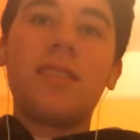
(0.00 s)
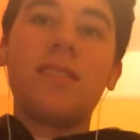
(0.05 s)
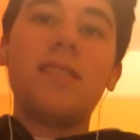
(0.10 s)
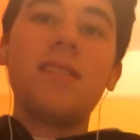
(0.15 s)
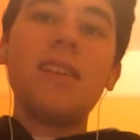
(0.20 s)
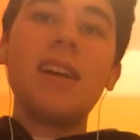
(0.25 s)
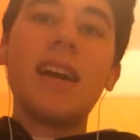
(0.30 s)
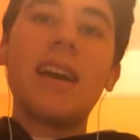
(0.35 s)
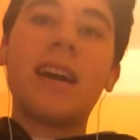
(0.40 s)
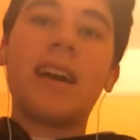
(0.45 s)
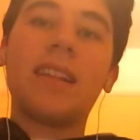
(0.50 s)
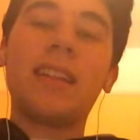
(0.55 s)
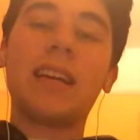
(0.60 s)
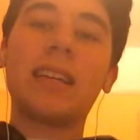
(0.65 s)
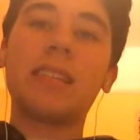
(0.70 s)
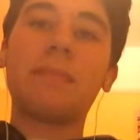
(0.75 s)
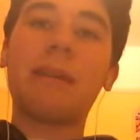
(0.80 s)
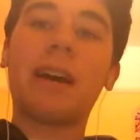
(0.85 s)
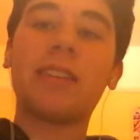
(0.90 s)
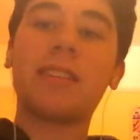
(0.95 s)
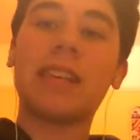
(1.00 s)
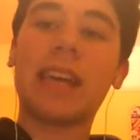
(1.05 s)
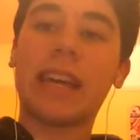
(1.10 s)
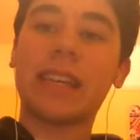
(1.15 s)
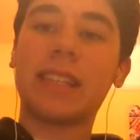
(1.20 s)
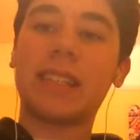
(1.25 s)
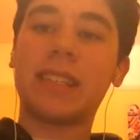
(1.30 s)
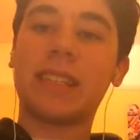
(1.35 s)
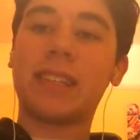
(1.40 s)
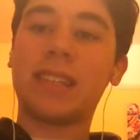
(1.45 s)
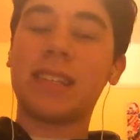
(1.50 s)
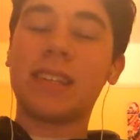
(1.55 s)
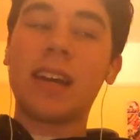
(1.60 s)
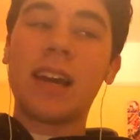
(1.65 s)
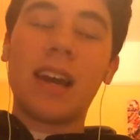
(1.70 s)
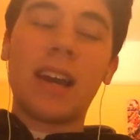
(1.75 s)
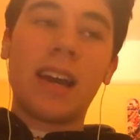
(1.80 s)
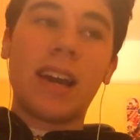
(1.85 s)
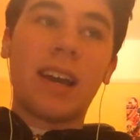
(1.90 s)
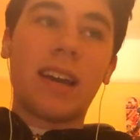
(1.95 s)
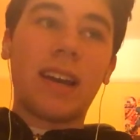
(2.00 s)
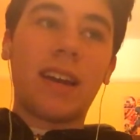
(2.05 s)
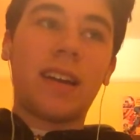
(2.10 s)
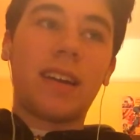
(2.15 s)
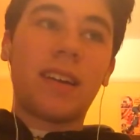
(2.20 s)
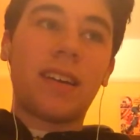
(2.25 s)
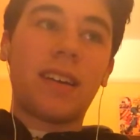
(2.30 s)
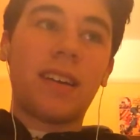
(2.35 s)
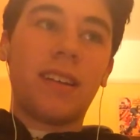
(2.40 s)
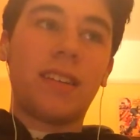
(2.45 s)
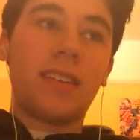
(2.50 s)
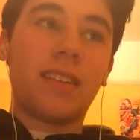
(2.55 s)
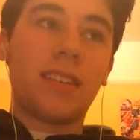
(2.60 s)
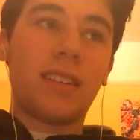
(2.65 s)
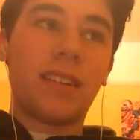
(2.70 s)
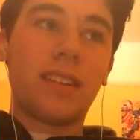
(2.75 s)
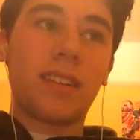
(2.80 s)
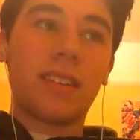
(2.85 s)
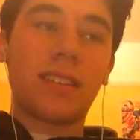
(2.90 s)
yeah, that's about it. And